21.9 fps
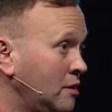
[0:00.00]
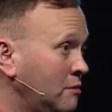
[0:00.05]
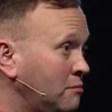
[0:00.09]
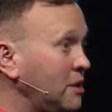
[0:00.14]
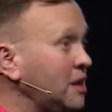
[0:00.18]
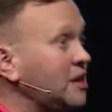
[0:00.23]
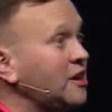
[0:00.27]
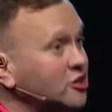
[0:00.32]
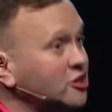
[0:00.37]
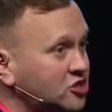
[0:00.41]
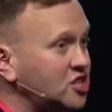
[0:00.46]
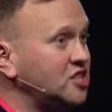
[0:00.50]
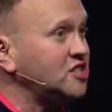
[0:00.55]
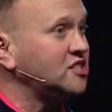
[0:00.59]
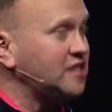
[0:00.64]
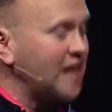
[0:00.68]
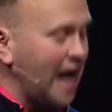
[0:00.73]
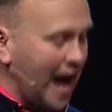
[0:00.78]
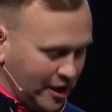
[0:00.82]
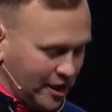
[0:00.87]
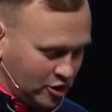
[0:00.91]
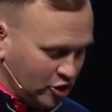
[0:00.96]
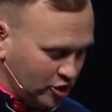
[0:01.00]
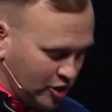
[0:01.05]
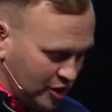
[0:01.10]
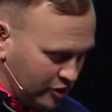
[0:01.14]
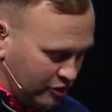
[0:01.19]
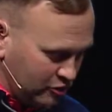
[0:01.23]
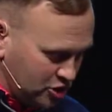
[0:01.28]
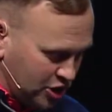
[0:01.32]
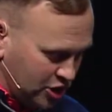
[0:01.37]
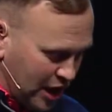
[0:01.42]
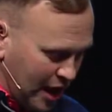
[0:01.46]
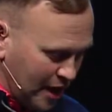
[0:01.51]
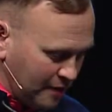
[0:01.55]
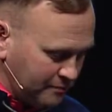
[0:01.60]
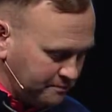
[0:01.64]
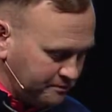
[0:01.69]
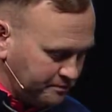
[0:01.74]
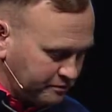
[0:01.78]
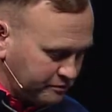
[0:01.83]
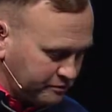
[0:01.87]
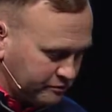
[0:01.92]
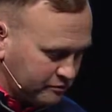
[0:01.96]
because she's that good at her job.
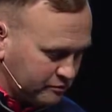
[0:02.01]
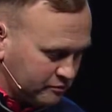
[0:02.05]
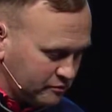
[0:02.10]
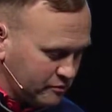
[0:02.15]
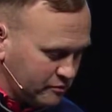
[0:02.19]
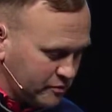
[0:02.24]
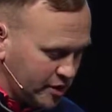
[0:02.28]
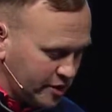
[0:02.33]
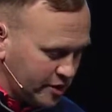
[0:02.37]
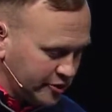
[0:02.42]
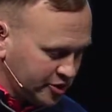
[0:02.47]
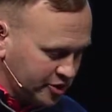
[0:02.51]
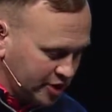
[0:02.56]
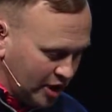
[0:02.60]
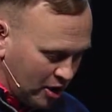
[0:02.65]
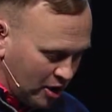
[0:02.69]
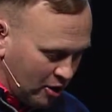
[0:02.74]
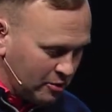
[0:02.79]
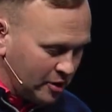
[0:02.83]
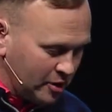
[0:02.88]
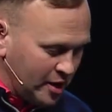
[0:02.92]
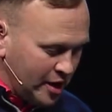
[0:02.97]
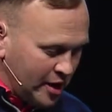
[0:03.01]
So,